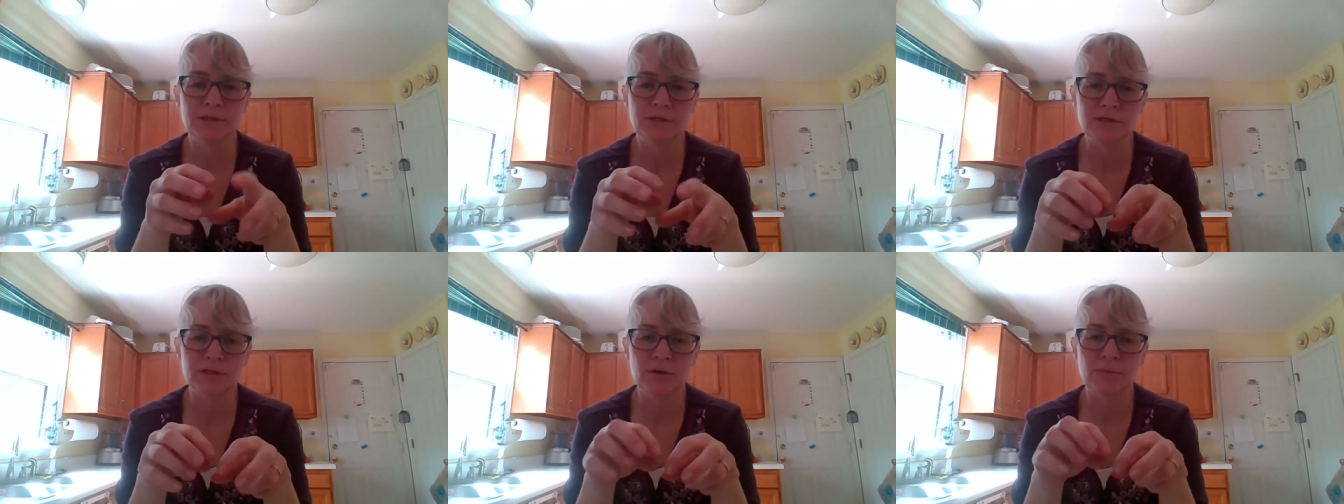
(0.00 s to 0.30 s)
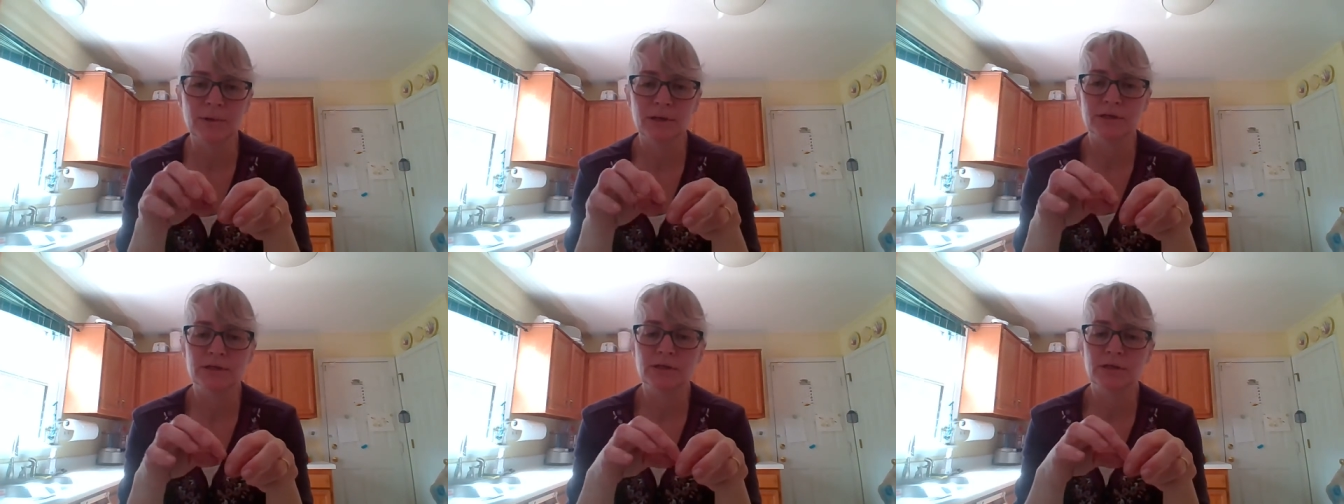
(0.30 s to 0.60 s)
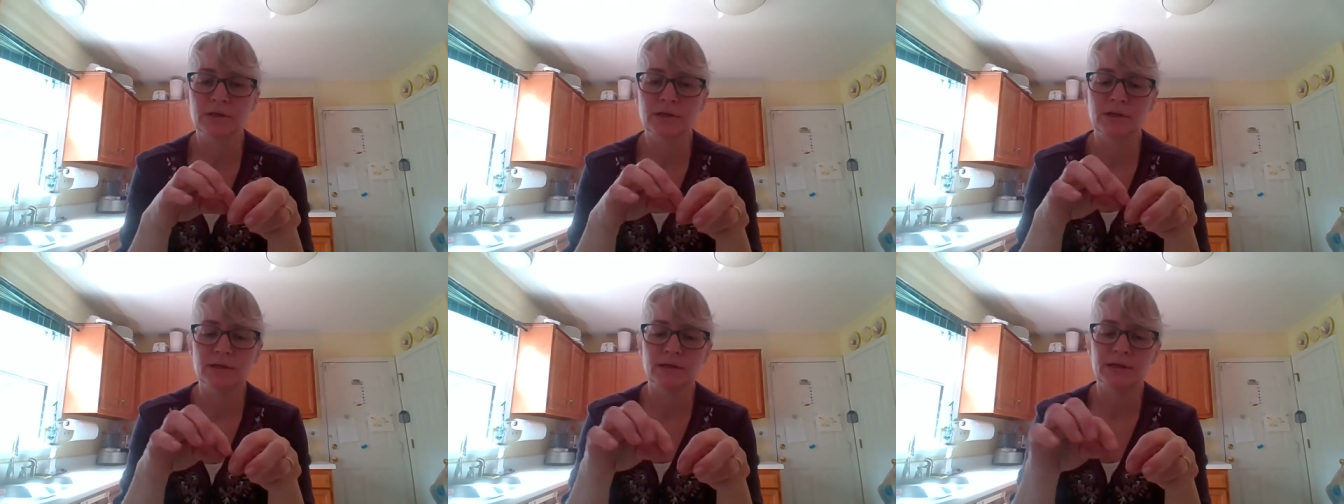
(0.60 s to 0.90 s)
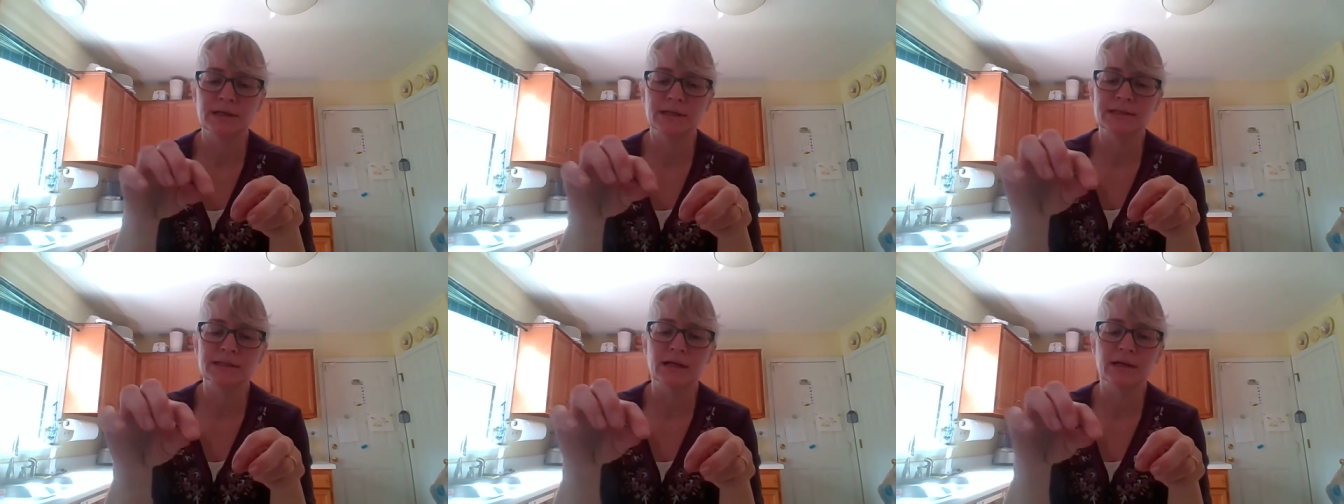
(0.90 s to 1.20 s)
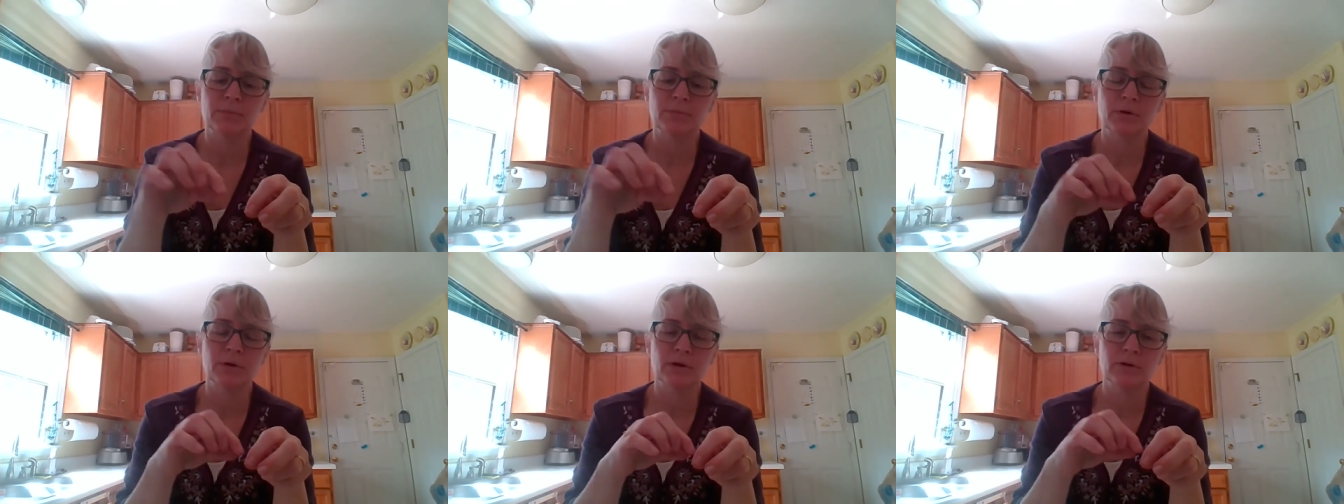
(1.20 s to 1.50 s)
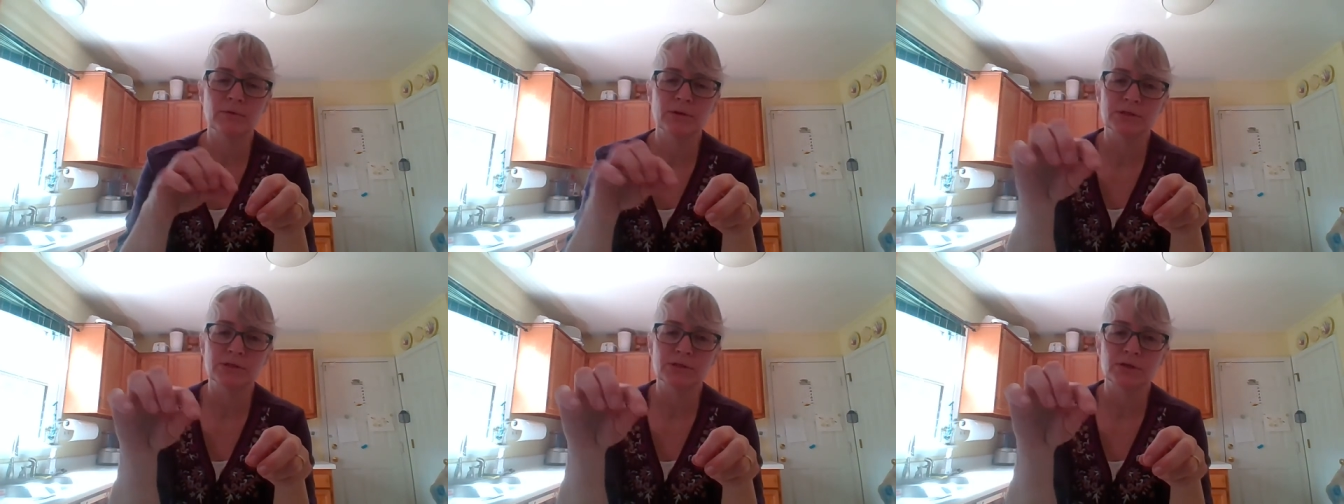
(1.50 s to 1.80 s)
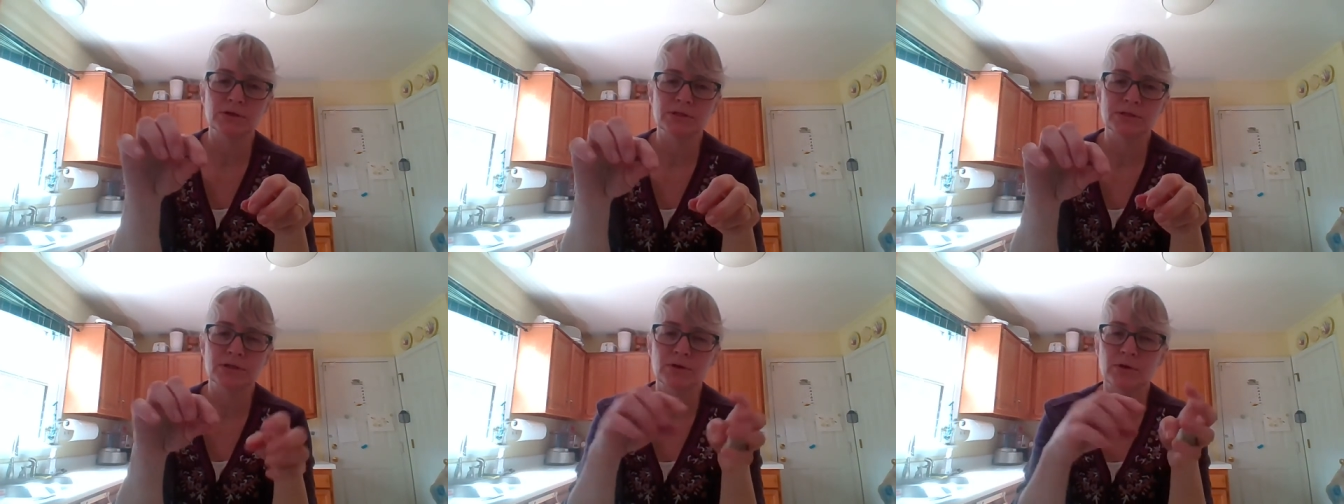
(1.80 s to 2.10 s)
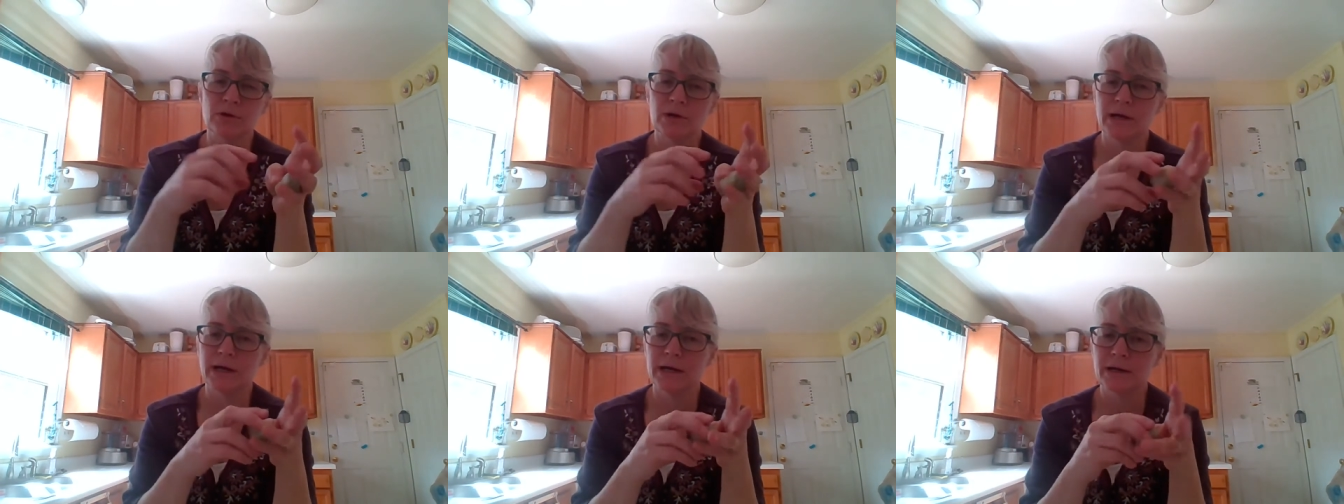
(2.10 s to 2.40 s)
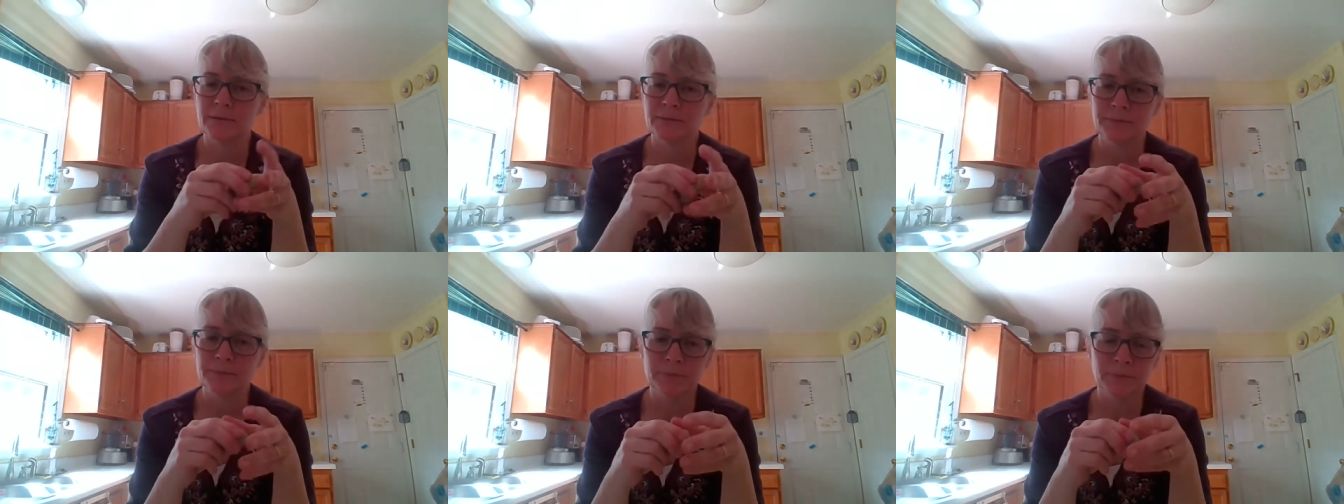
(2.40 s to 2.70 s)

it so much that the inside part of it starts to crack.